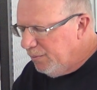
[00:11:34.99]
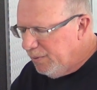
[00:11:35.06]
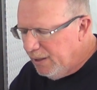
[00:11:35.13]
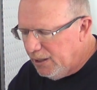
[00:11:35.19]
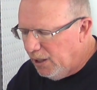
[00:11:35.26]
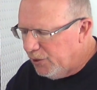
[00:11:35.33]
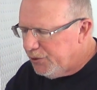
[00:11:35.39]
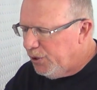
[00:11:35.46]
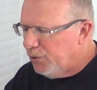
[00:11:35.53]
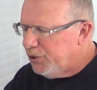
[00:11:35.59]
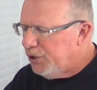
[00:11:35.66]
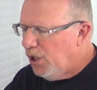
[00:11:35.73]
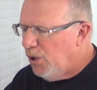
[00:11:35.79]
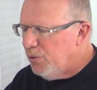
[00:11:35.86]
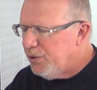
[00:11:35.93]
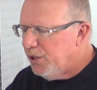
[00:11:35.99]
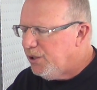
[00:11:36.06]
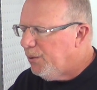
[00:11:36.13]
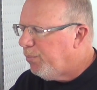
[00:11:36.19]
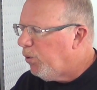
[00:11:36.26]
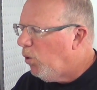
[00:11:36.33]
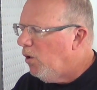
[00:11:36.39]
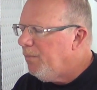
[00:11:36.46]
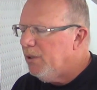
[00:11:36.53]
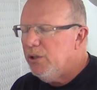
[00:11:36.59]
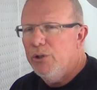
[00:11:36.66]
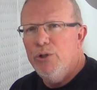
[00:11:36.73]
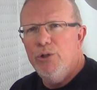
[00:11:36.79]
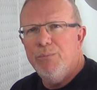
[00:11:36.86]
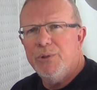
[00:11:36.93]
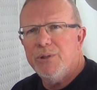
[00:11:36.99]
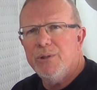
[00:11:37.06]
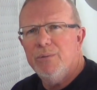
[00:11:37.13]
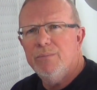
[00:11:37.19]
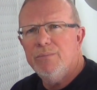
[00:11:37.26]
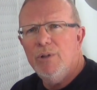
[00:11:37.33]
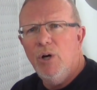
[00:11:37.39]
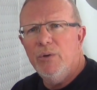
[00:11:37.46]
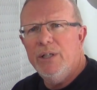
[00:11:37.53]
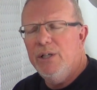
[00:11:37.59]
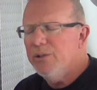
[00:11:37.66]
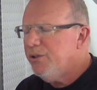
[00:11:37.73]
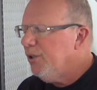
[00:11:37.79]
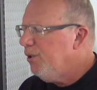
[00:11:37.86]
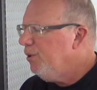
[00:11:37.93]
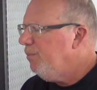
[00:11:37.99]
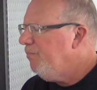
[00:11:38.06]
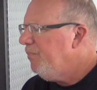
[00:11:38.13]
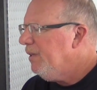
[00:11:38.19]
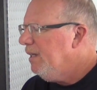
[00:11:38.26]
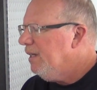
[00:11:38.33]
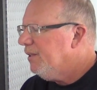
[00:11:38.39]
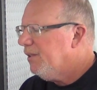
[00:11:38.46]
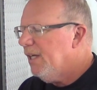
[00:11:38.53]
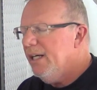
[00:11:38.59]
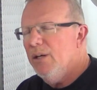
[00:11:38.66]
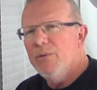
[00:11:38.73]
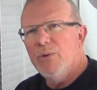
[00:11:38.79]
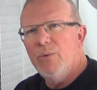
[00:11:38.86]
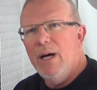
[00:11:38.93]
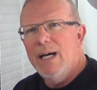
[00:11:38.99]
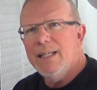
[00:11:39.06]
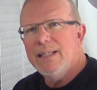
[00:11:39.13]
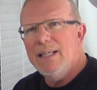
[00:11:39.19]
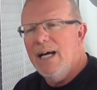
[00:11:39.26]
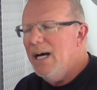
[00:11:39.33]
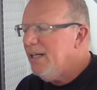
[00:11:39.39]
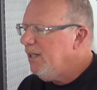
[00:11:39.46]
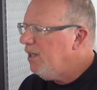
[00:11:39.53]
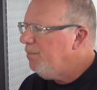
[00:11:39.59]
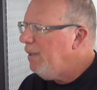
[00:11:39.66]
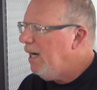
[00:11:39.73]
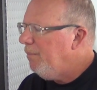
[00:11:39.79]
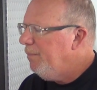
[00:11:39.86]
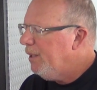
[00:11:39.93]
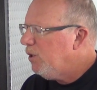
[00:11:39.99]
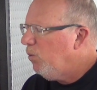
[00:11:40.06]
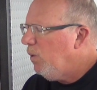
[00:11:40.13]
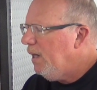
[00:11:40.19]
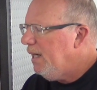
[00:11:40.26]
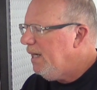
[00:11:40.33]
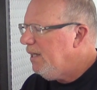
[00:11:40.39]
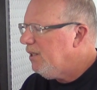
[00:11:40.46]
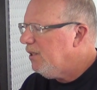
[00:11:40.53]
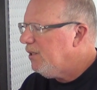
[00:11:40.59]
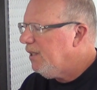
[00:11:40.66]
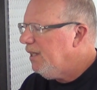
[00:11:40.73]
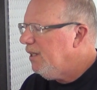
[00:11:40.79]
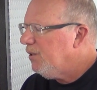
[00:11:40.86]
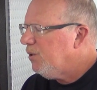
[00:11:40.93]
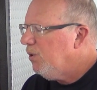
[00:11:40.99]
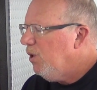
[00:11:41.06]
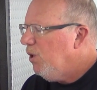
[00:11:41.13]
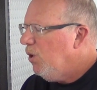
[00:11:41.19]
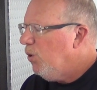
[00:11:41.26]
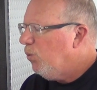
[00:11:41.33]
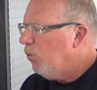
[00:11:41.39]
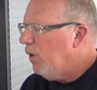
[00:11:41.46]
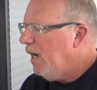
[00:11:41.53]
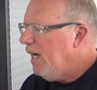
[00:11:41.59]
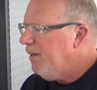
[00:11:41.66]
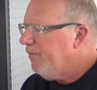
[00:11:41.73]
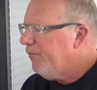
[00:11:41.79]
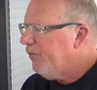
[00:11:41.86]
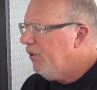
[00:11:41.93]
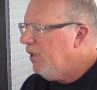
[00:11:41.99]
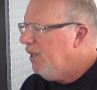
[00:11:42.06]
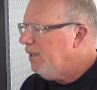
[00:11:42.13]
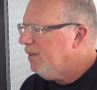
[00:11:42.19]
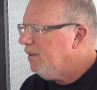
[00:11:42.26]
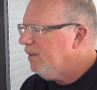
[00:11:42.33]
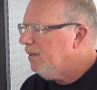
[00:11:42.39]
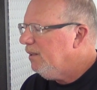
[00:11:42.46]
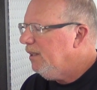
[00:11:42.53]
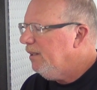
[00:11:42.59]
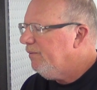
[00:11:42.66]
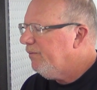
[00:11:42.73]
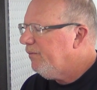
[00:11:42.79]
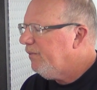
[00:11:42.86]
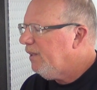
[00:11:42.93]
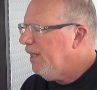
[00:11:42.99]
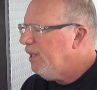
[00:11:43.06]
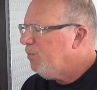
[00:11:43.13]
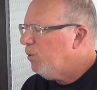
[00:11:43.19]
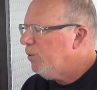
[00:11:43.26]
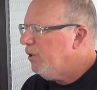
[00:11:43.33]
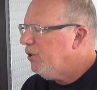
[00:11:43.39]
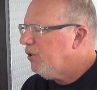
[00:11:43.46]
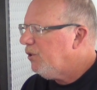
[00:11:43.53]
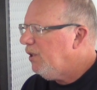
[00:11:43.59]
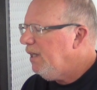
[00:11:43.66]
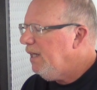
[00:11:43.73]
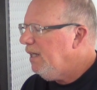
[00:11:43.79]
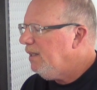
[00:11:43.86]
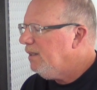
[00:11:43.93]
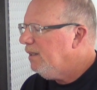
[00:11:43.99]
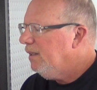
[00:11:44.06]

it also shows the deployment loops on here too. Say on the right side here, about middle ways, it says right front inflatable restraint